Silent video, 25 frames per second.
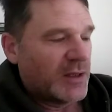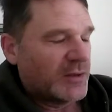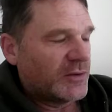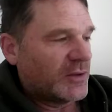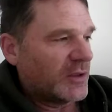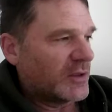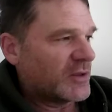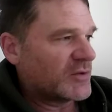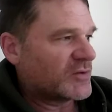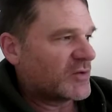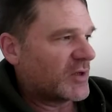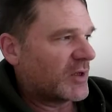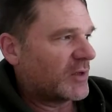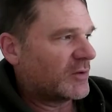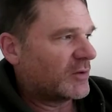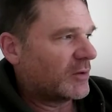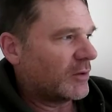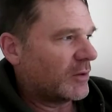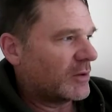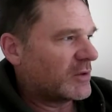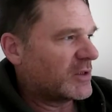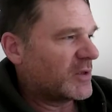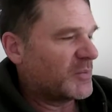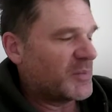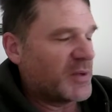there's
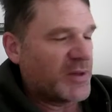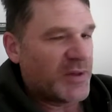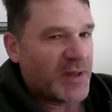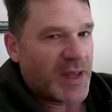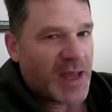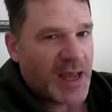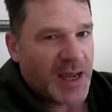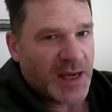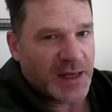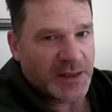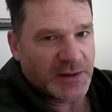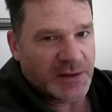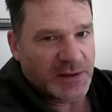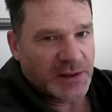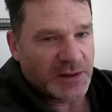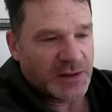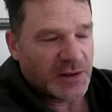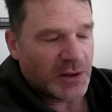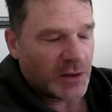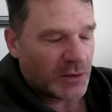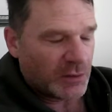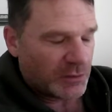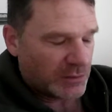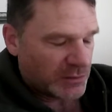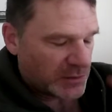going to be the
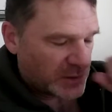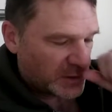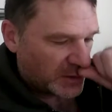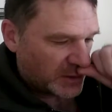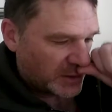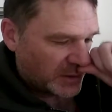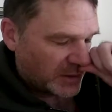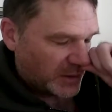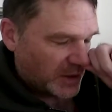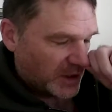antidote.